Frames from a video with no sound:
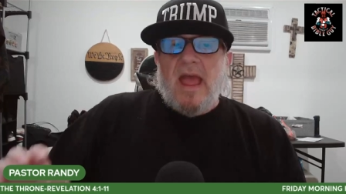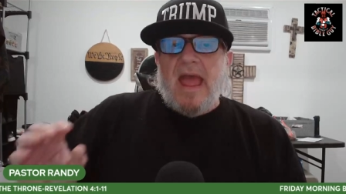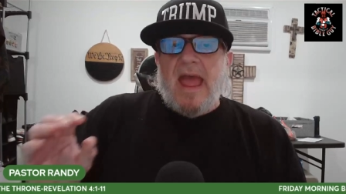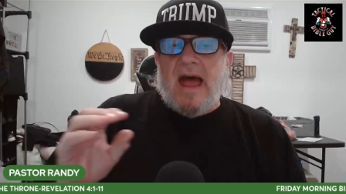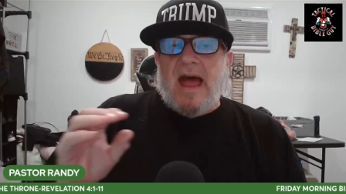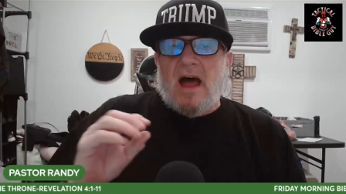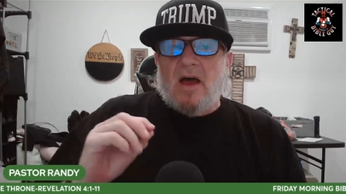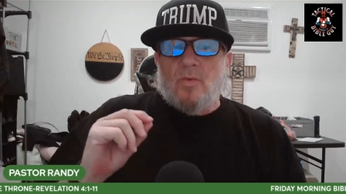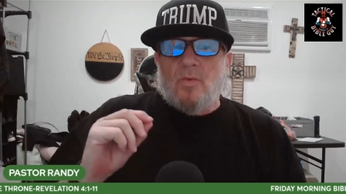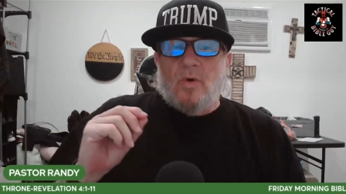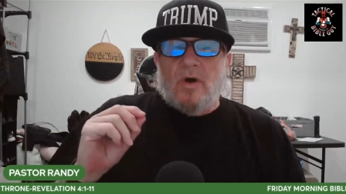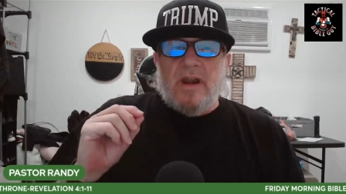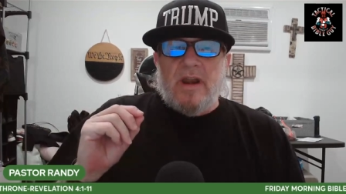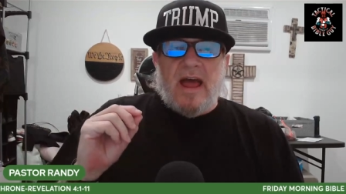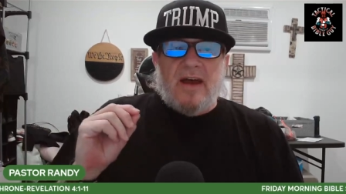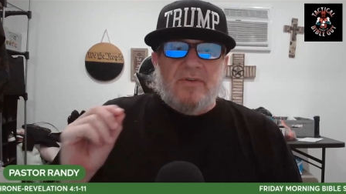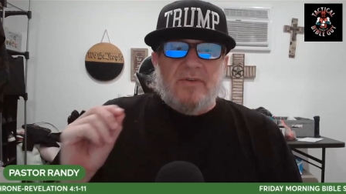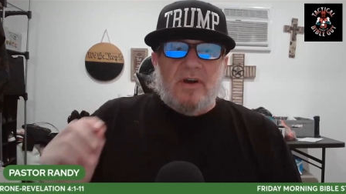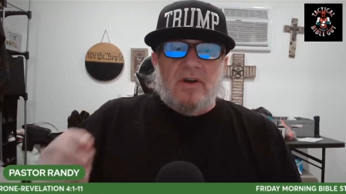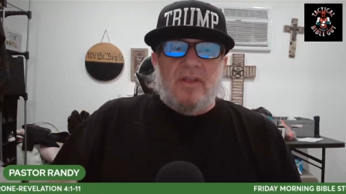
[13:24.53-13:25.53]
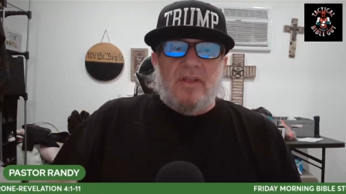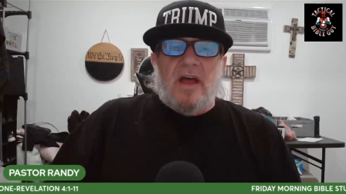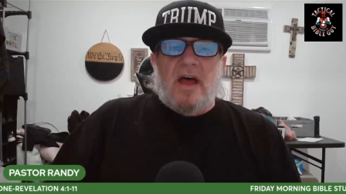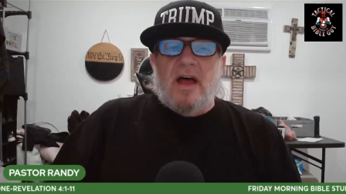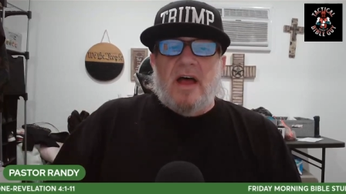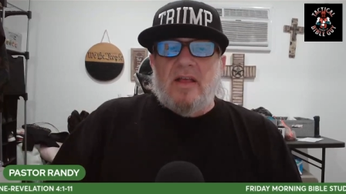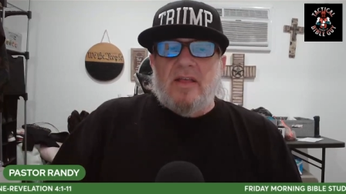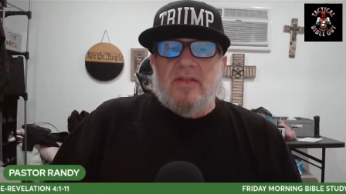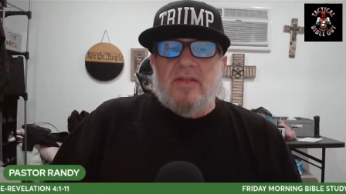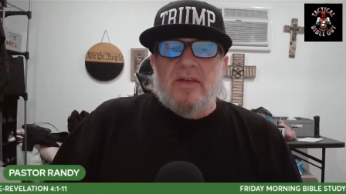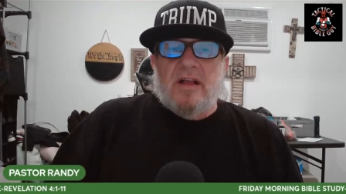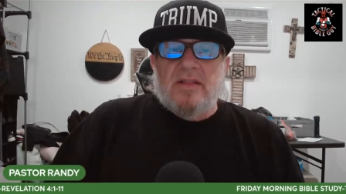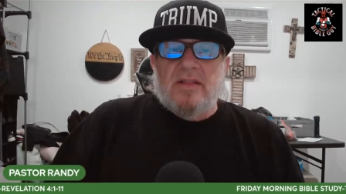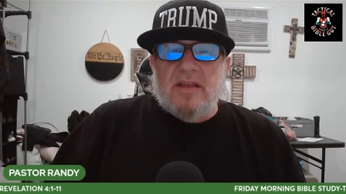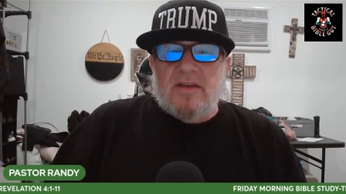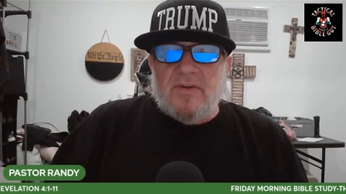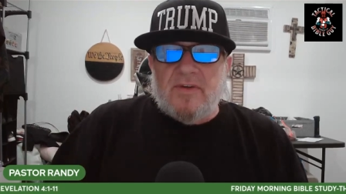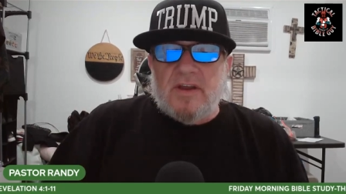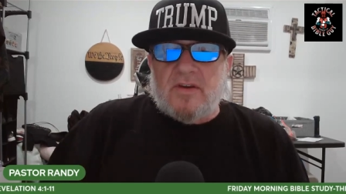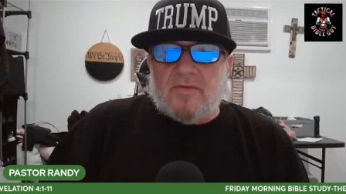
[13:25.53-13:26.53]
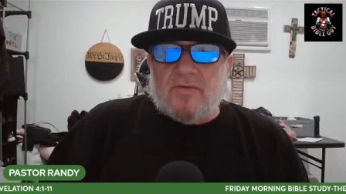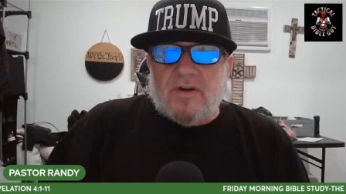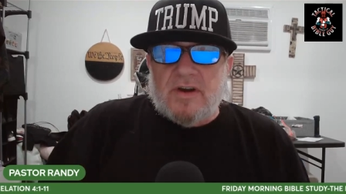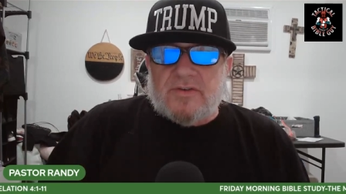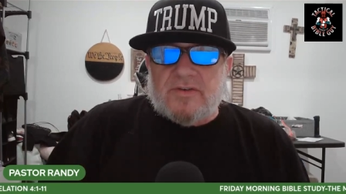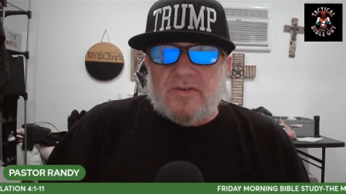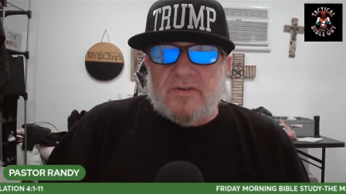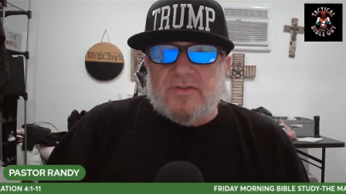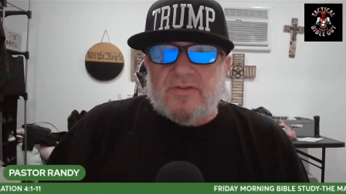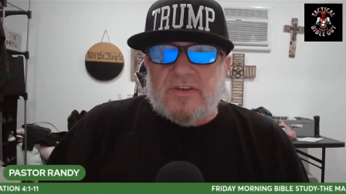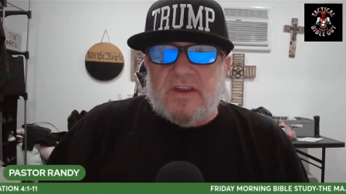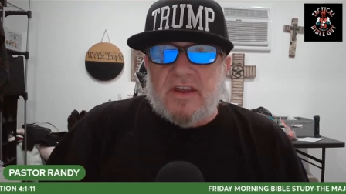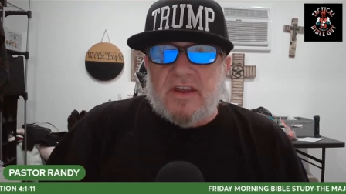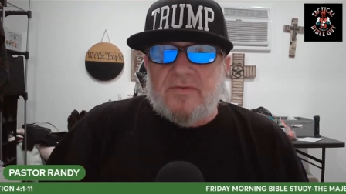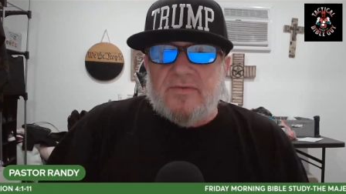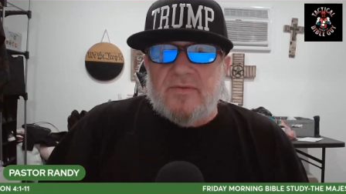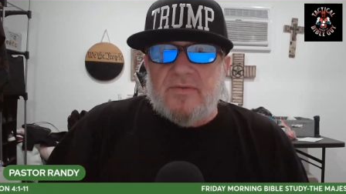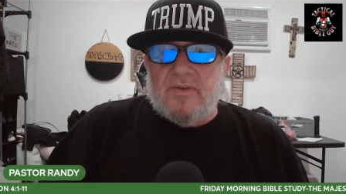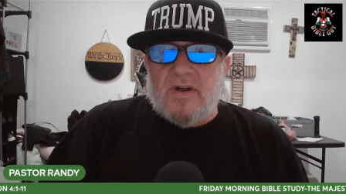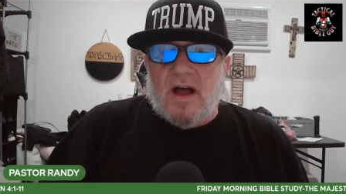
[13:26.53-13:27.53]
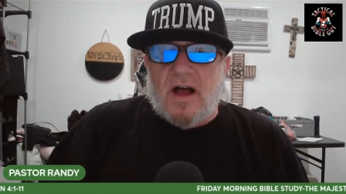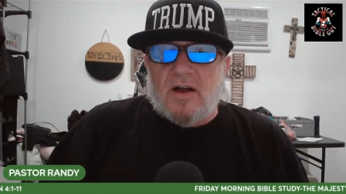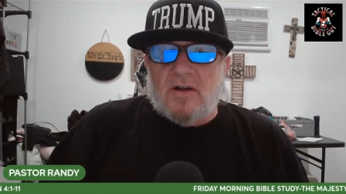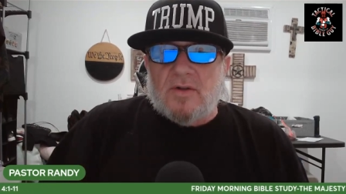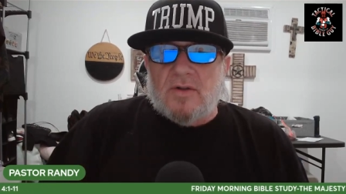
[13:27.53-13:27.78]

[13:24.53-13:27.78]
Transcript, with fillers: And whenever the, the living creatures give uh,